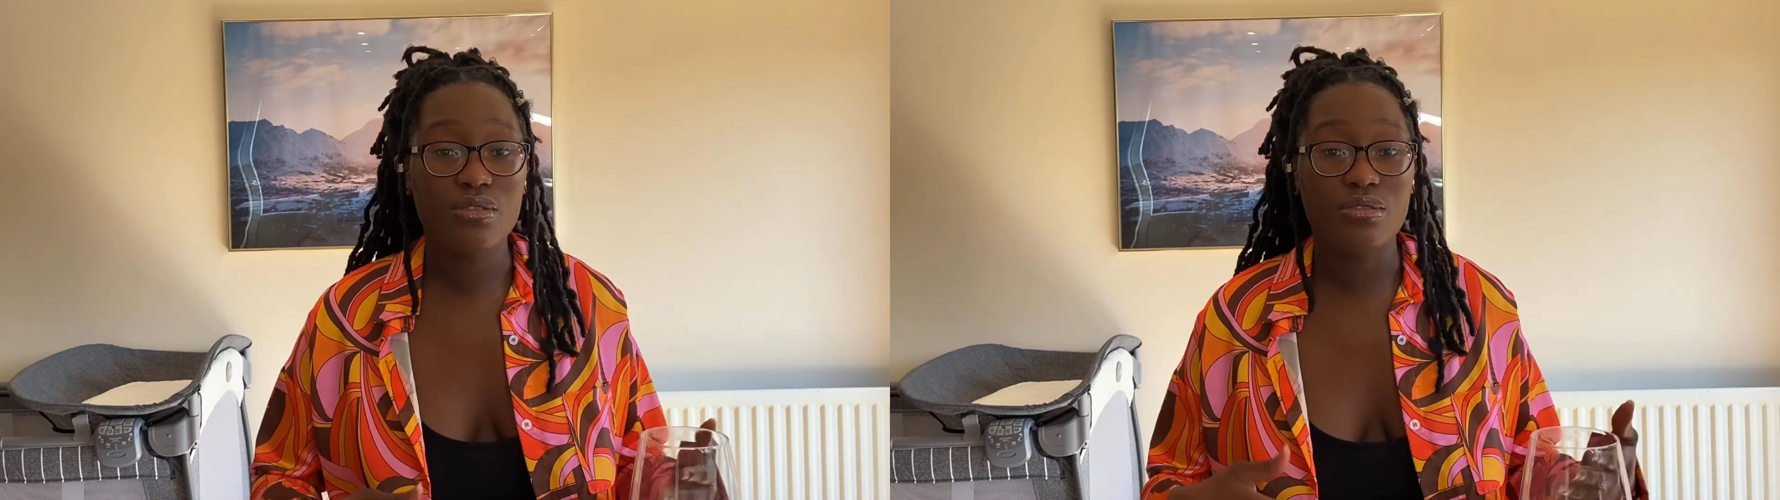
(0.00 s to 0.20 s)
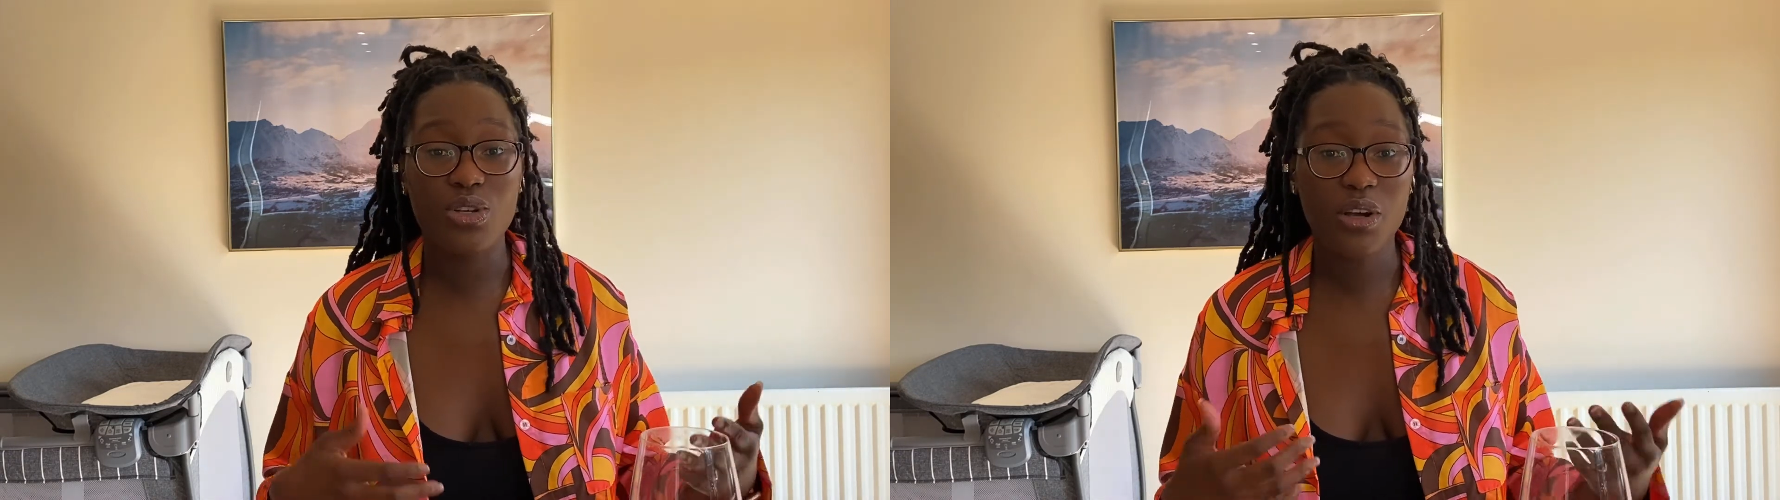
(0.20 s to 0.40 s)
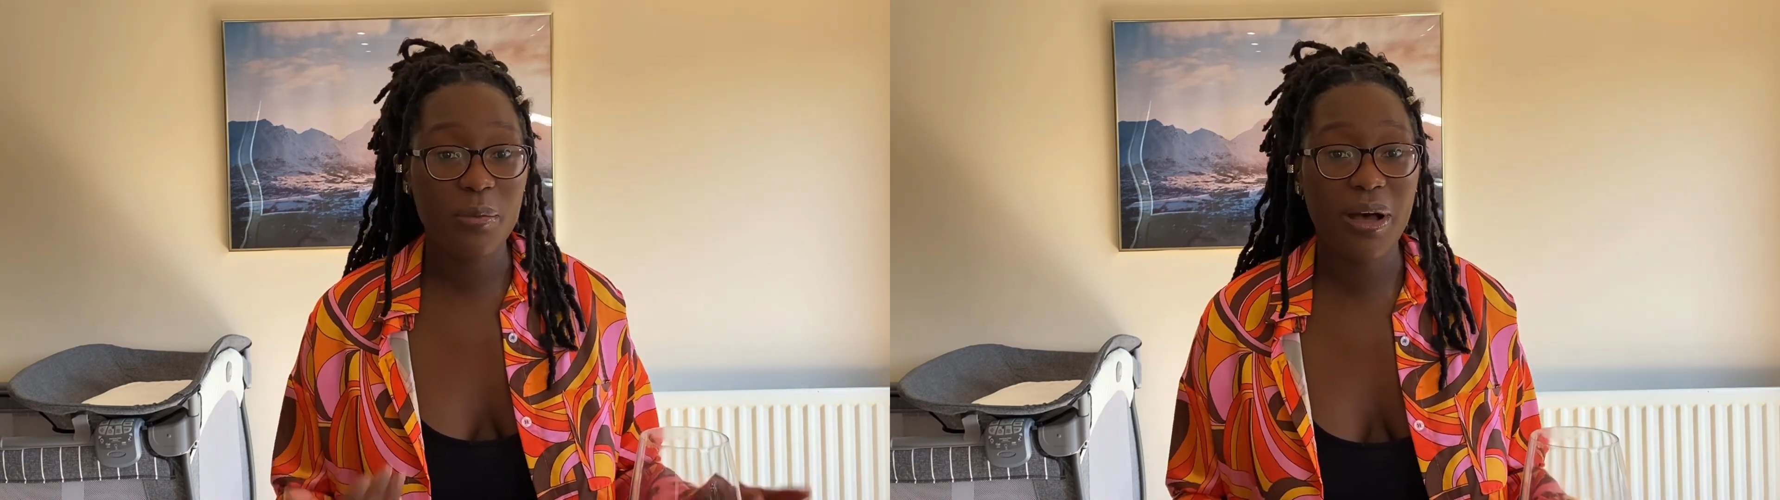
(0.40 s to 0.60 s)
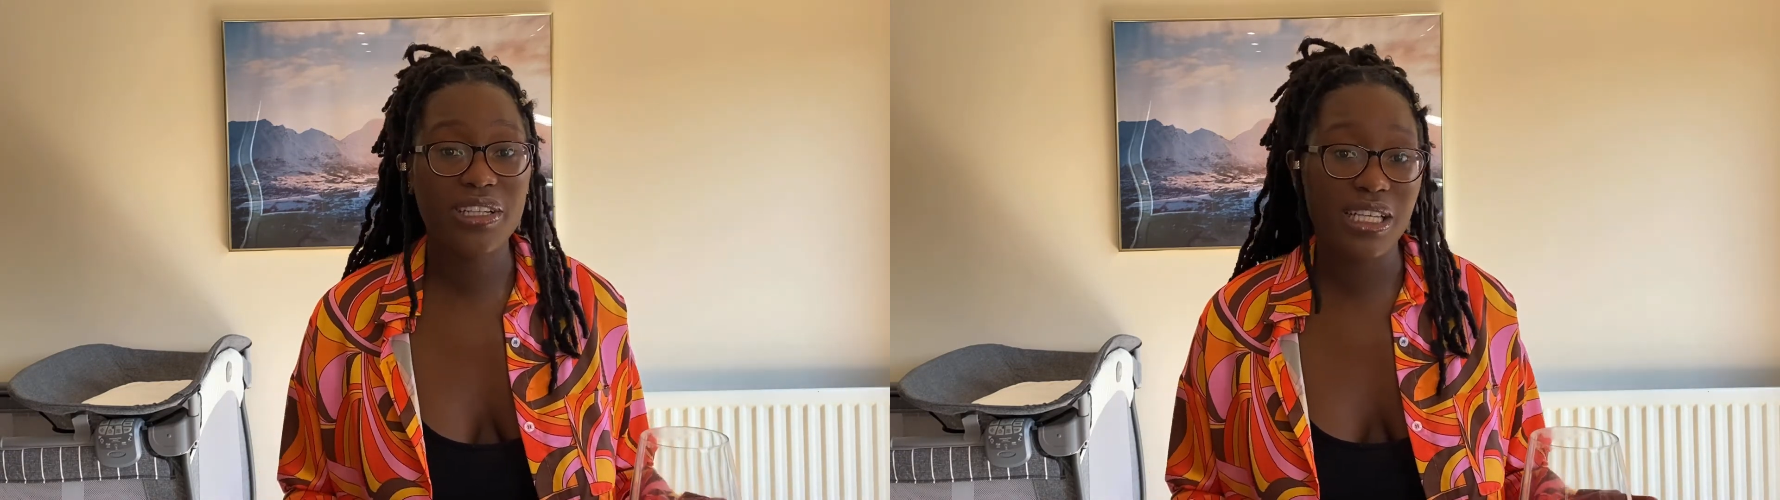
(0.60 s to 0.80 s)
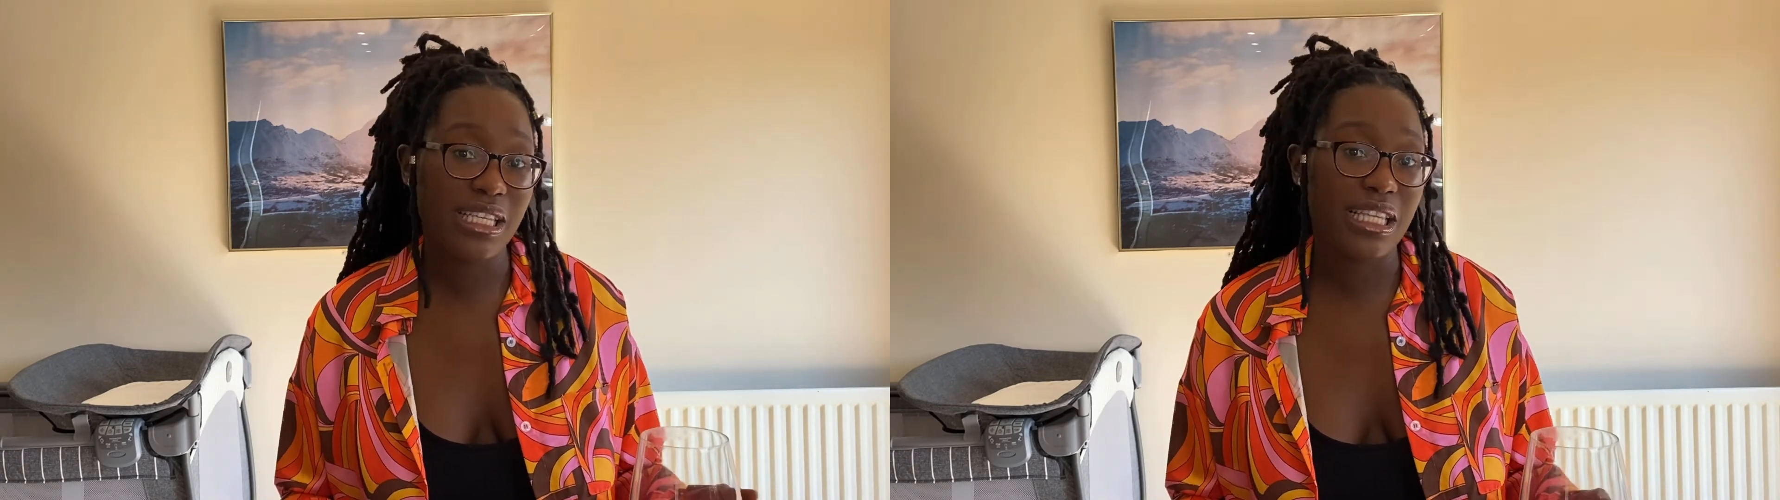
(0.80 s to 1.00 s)
talk about
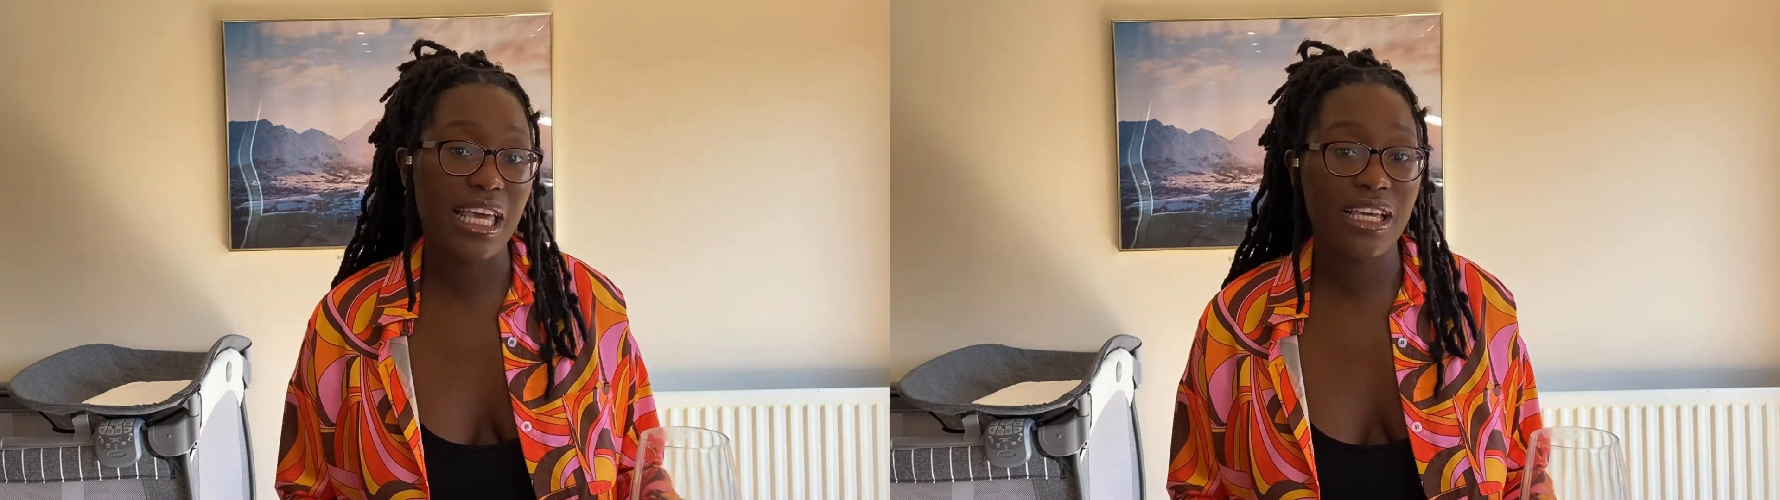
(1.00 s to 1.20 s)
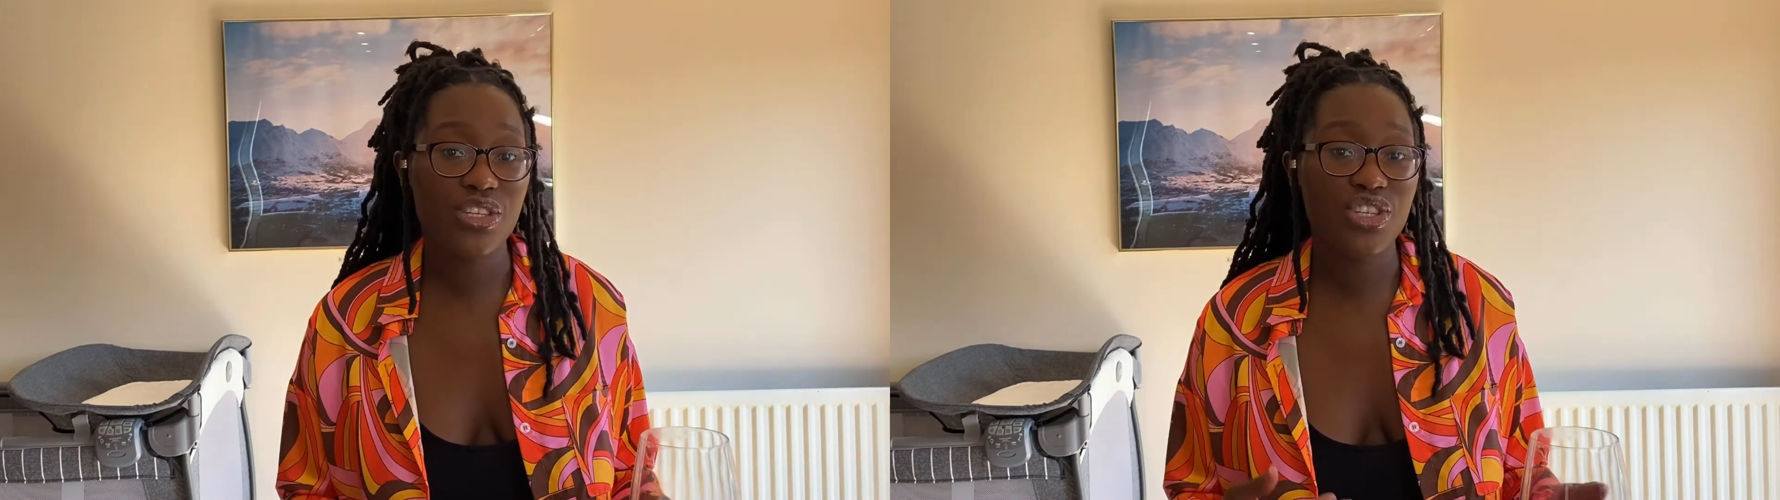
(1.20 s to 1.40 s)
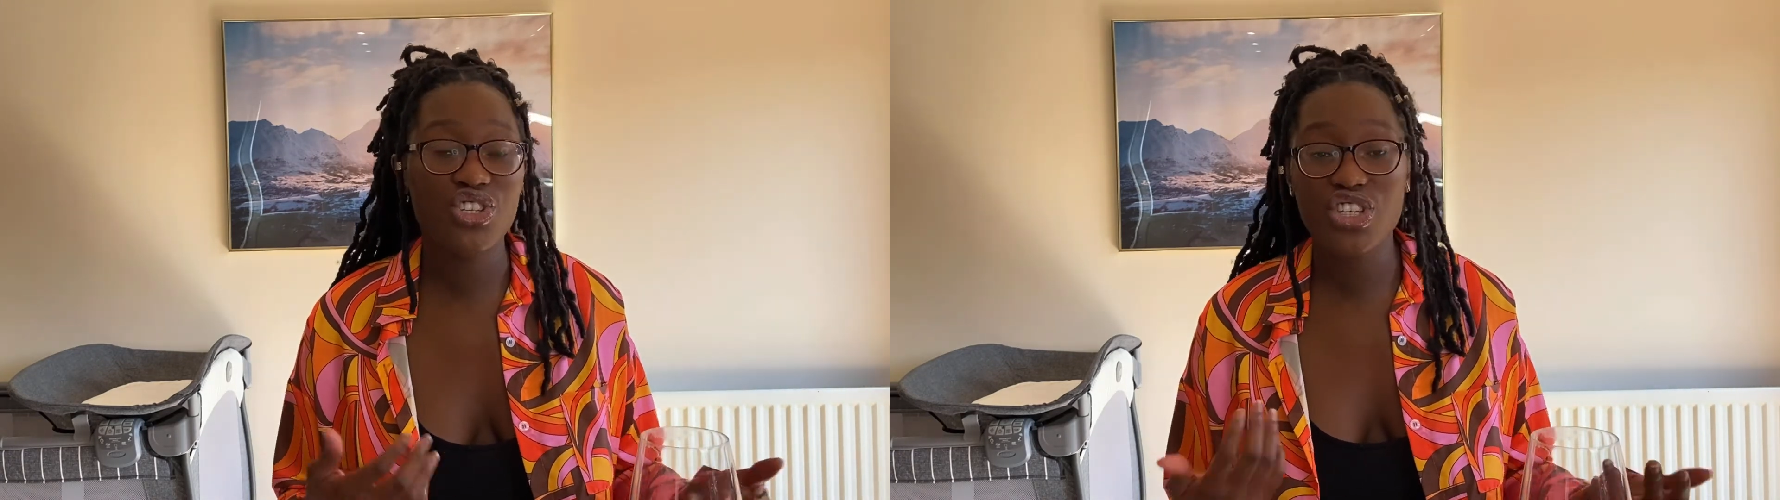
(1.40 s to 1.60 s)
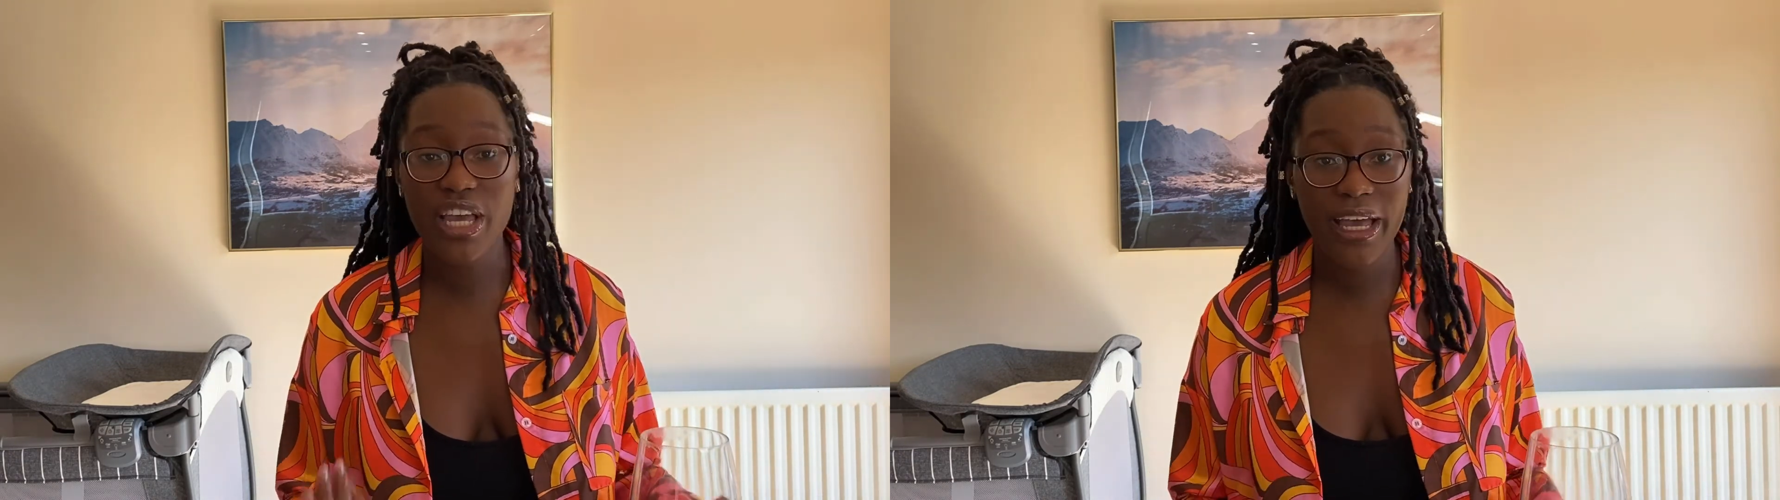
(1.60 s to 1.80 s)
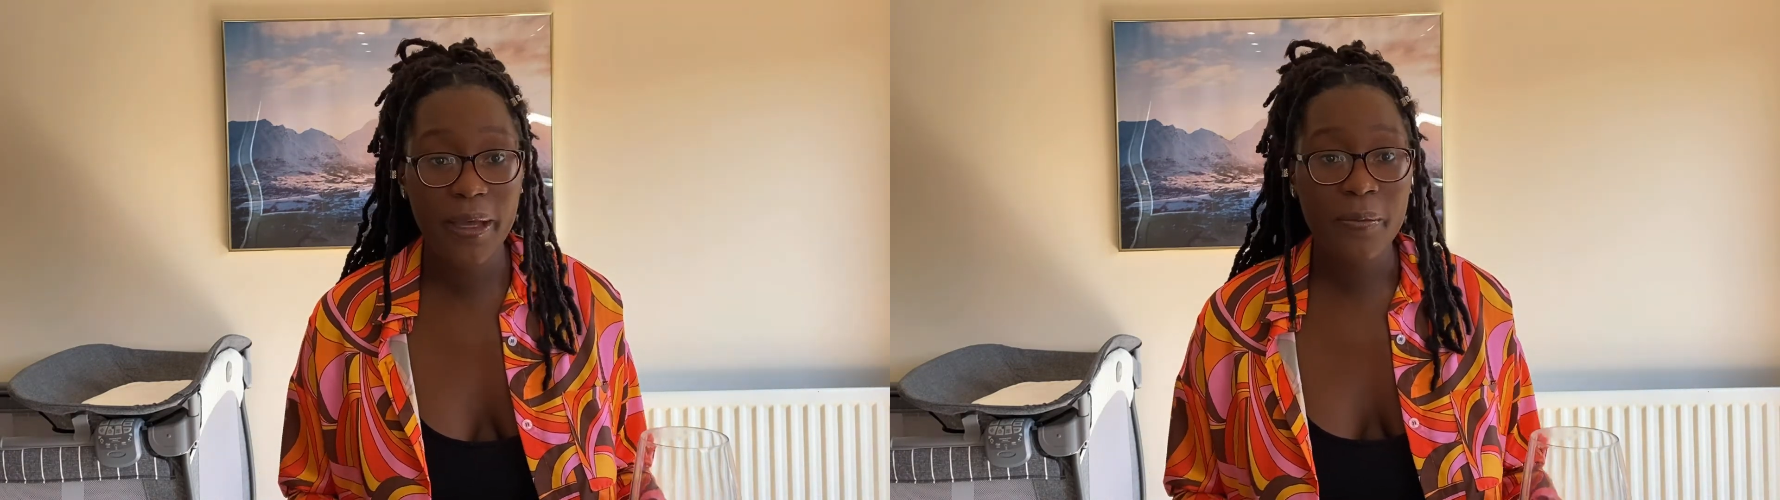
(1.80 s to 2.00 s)
these things,
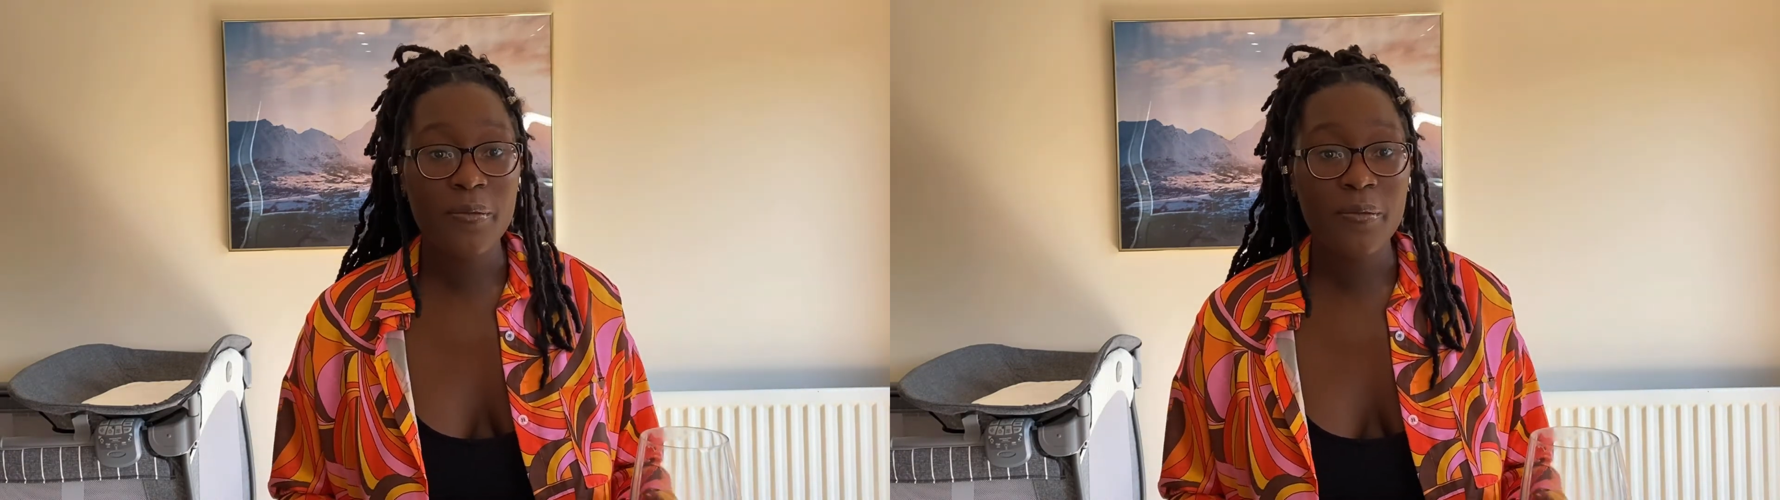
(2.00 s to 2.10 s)
share.